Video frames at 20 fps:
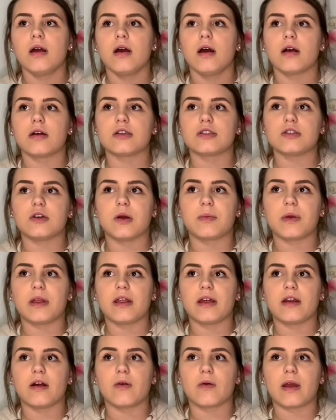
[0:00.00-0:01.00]
are showing me
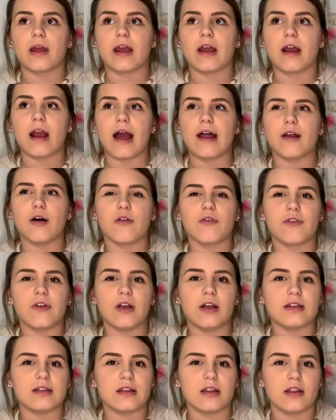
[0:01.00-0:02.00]
they don't care, I don't
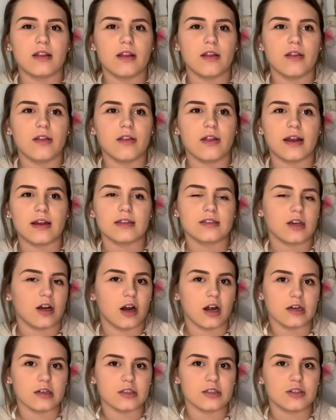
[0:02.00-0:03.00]
feel that it's
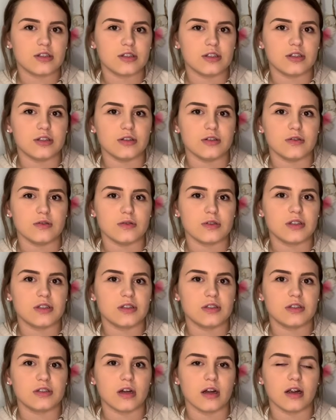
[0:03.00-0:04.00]
harsh to
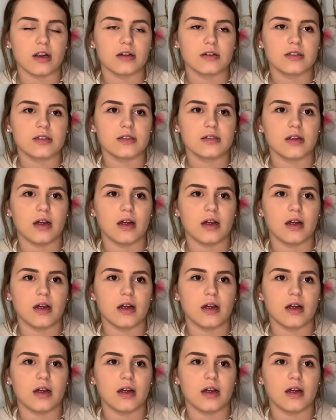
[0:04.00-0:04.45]
start